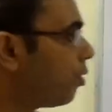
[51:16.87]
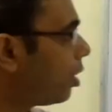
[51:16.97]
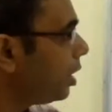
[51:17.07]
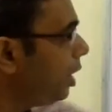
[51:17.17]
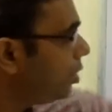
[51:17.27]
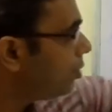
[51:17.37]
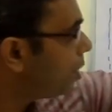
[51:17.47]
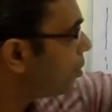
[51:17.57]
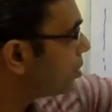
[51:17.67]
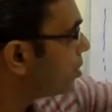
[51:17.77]
for each of the
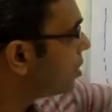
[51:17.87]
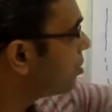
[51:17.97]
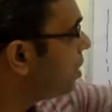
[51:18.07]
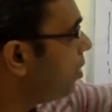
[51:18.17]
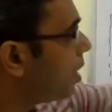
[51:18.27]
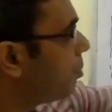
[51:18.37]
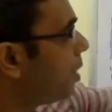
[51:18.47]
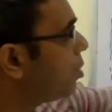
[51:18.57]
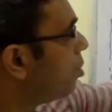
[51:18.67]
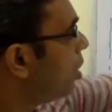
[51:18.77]
processes P1 and
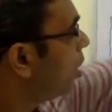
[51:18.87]
P2,